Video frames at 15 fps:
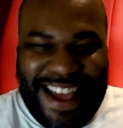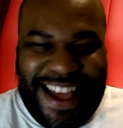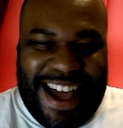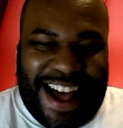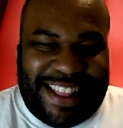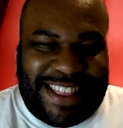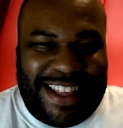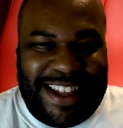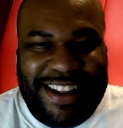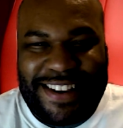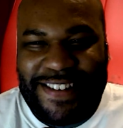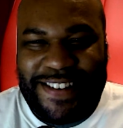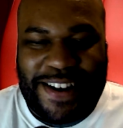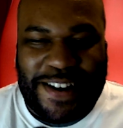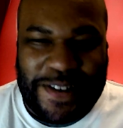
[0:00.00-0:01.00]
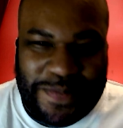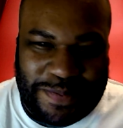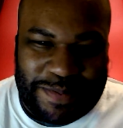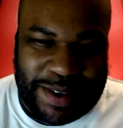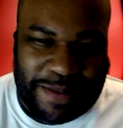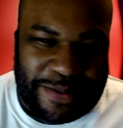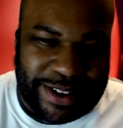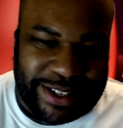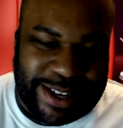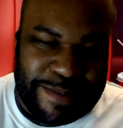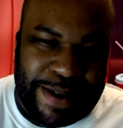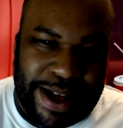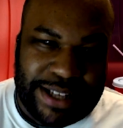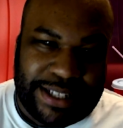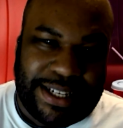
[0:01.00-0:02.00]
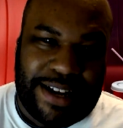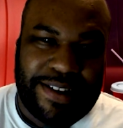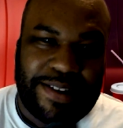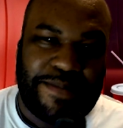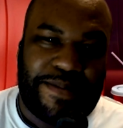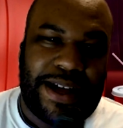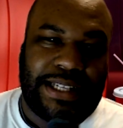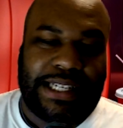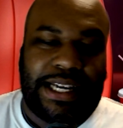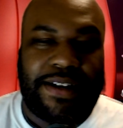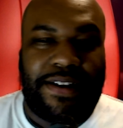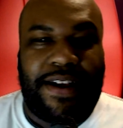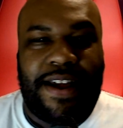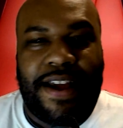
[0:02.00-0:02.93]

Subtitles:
then your friends start passing out, you pass out.